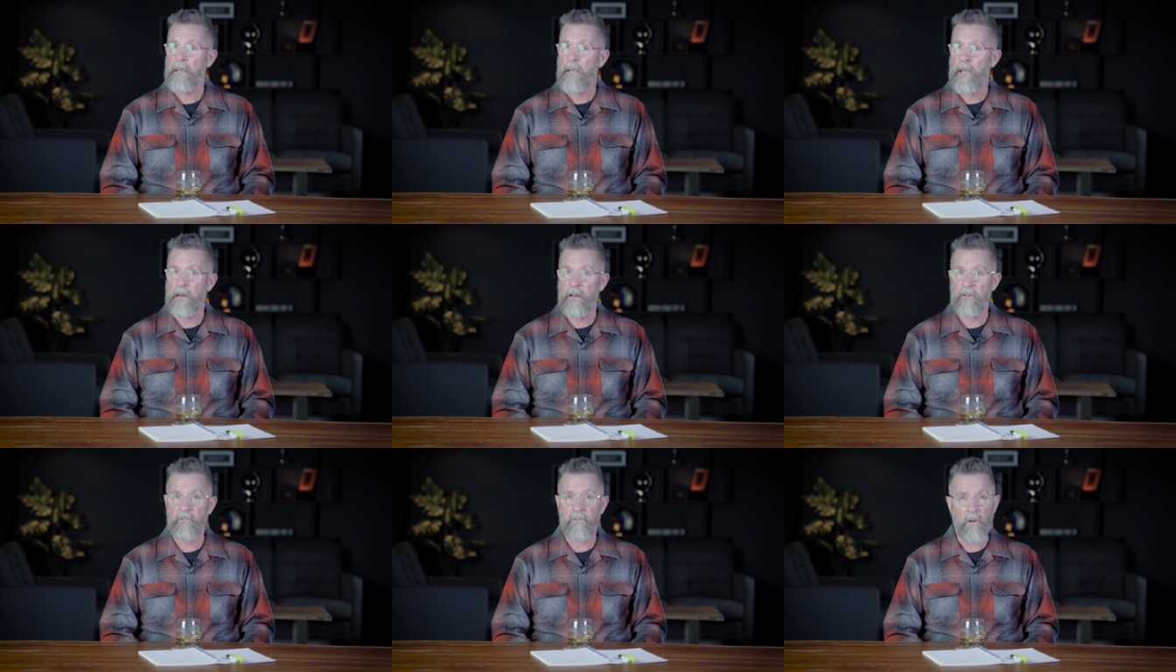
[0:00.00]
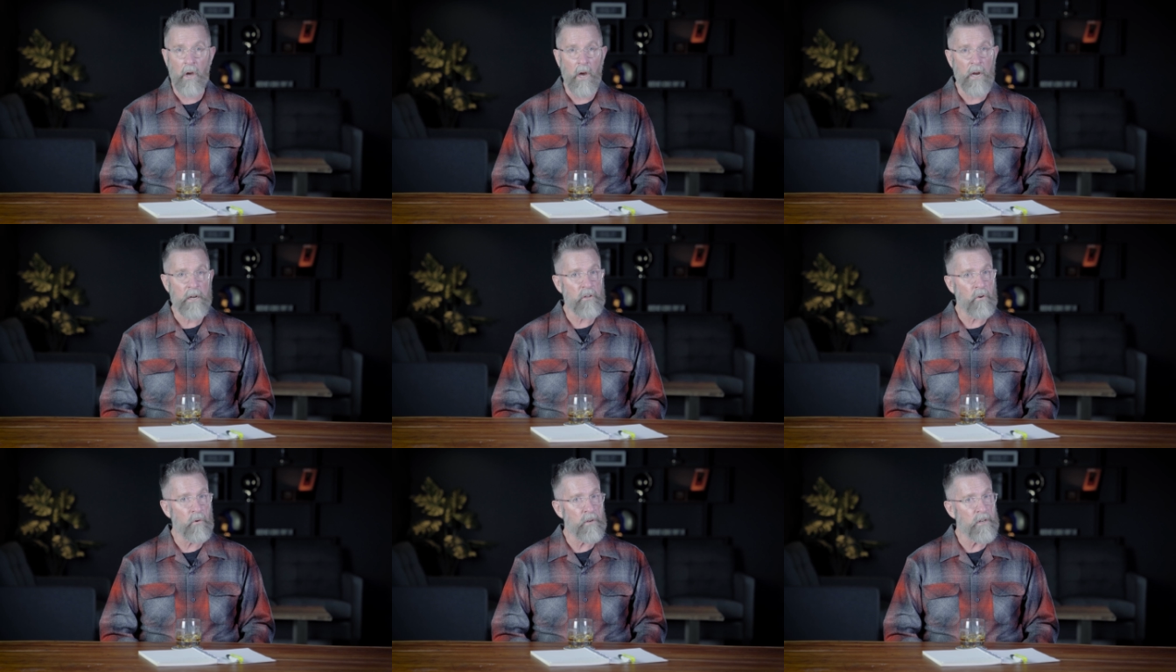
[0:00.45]
And it's
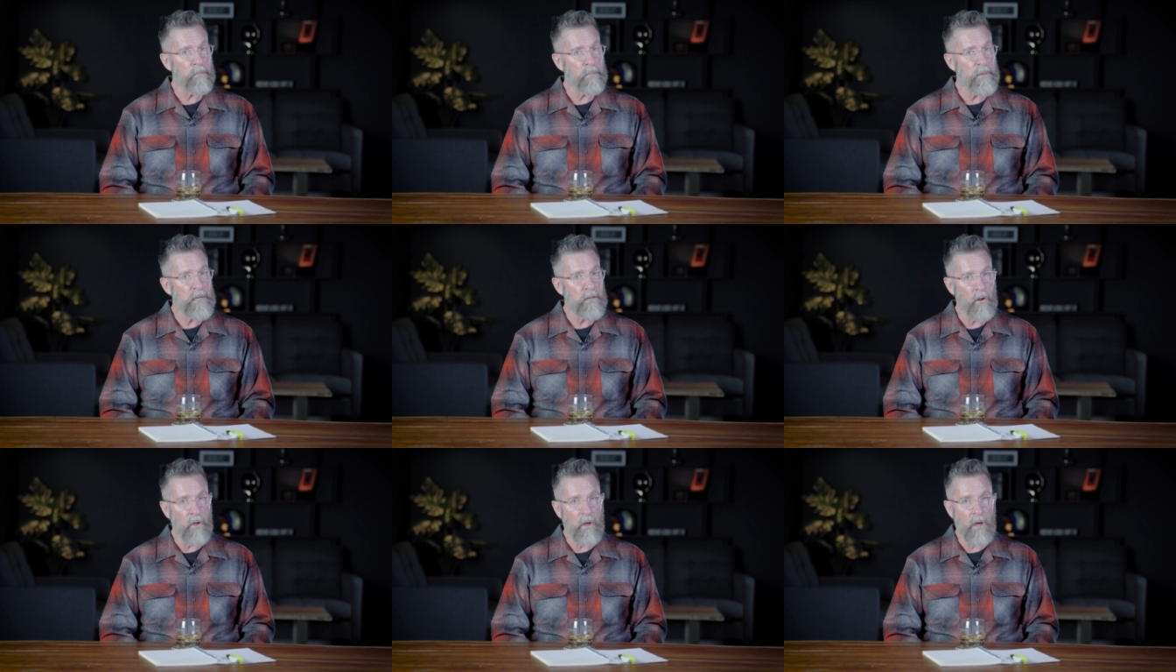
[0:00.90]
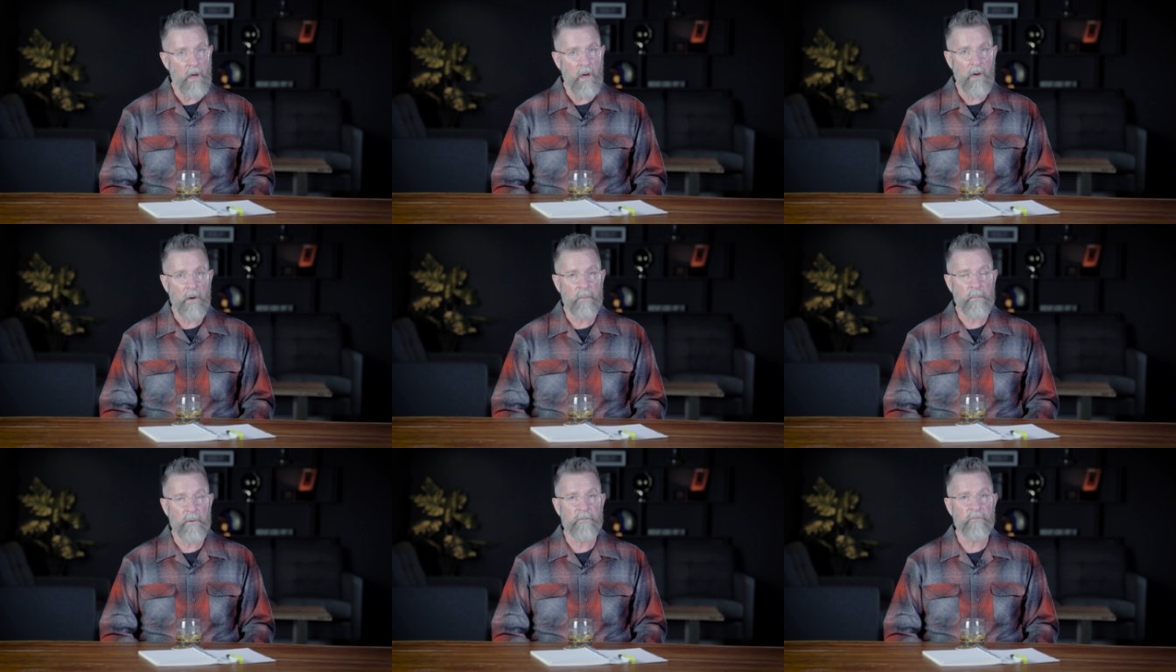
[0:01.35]
not going to be
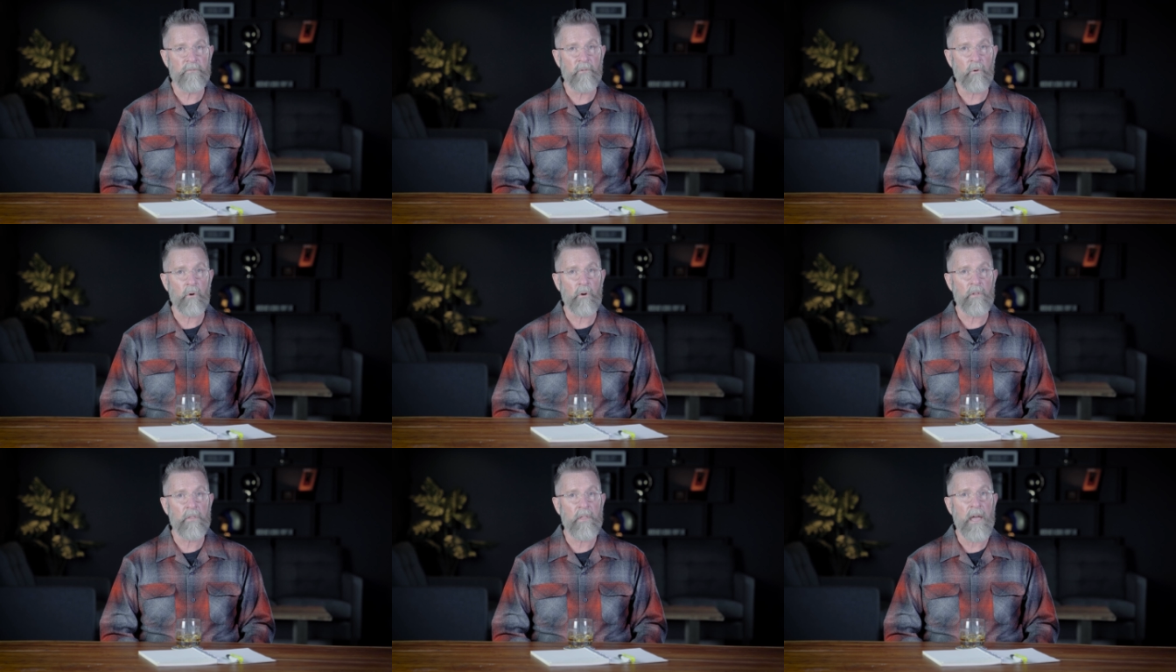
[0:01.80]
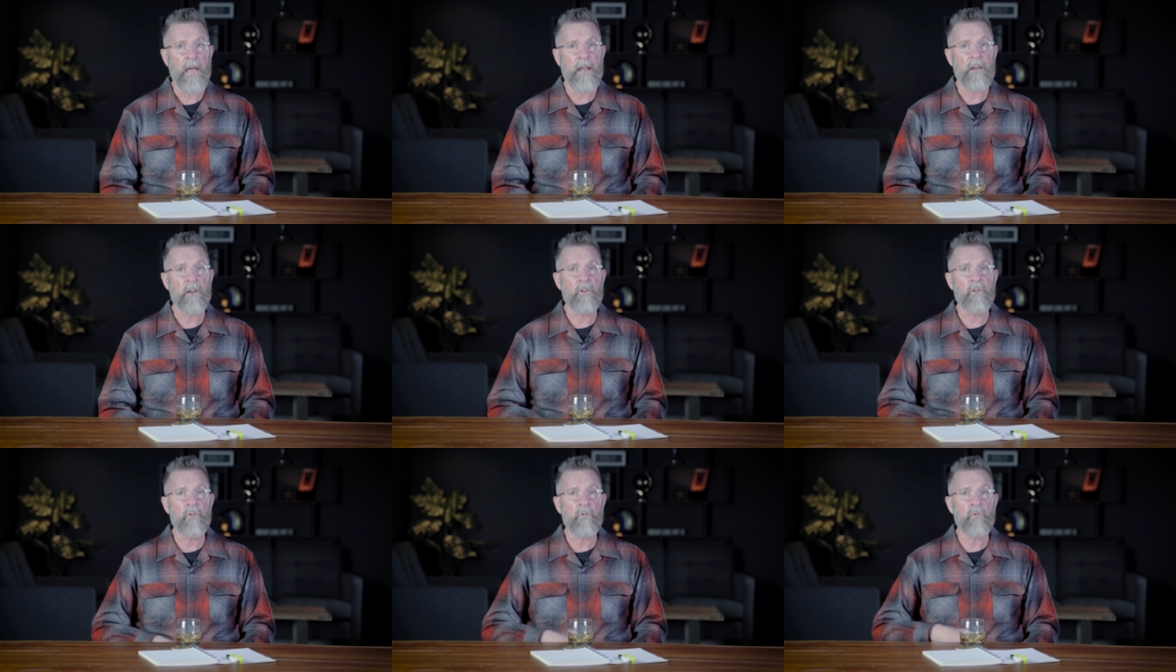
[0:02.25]
long before
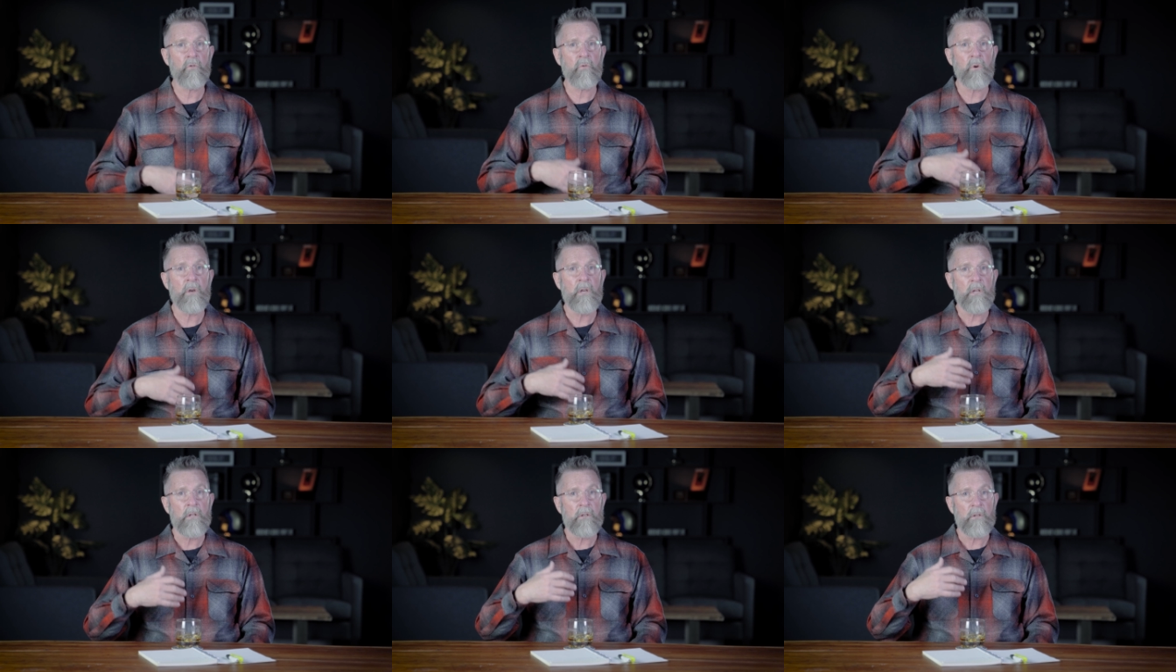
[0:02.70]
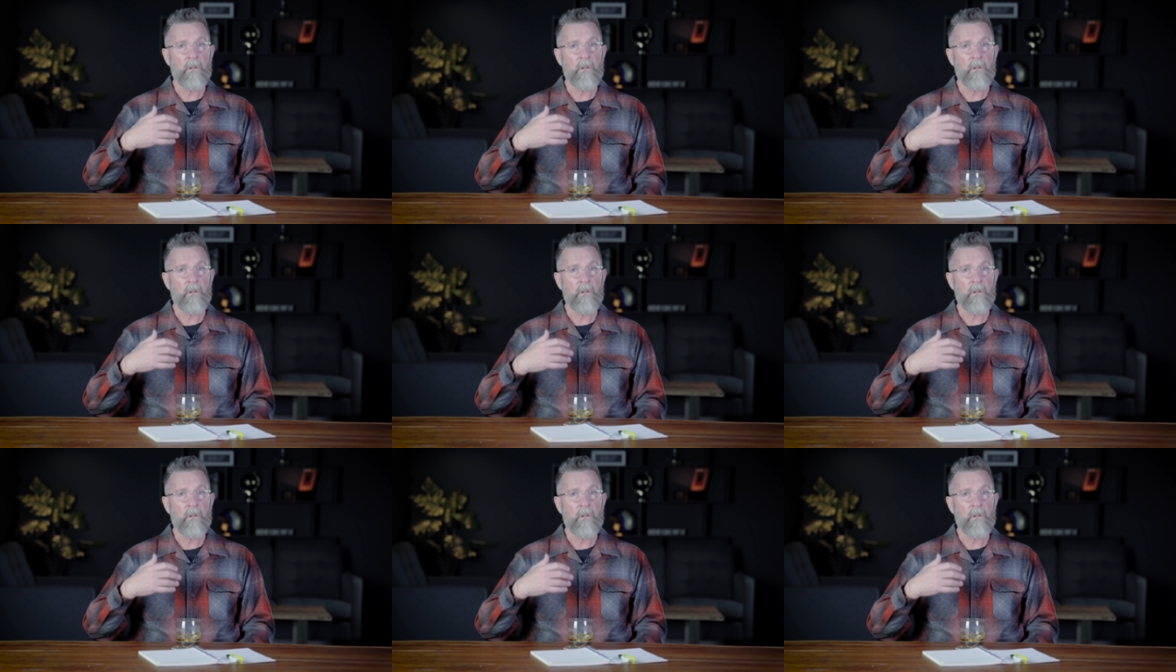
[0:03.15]
that new